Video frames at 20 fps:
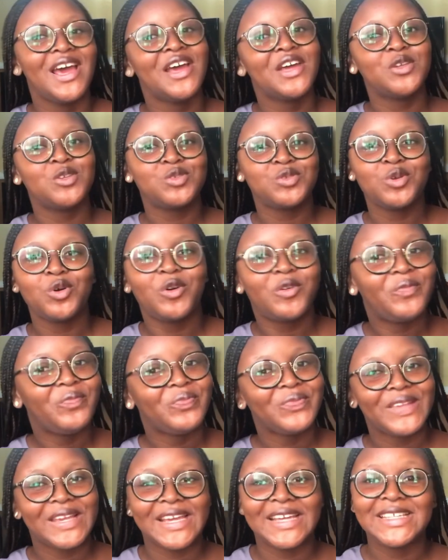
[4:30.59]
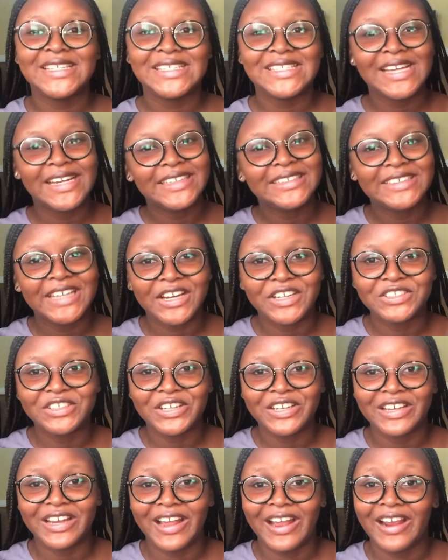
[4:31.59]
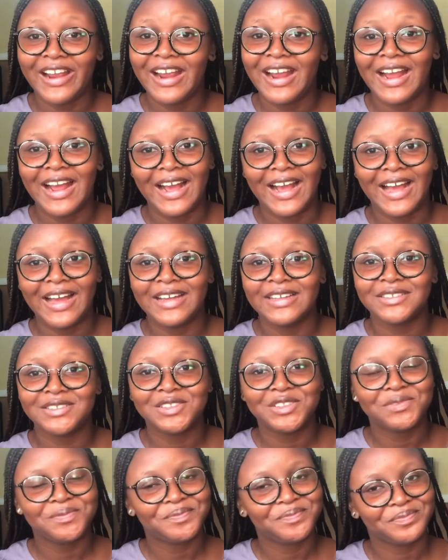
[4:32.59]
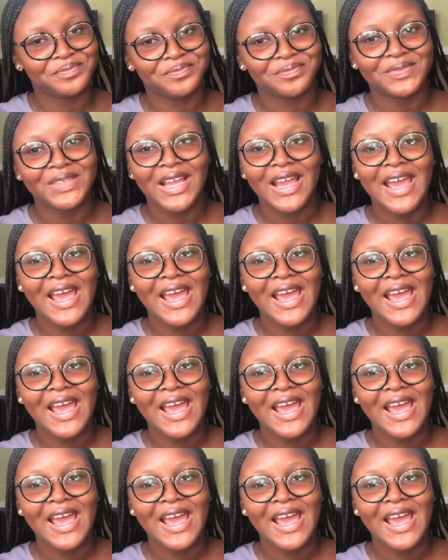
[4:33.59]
So it's 10,000 naira, and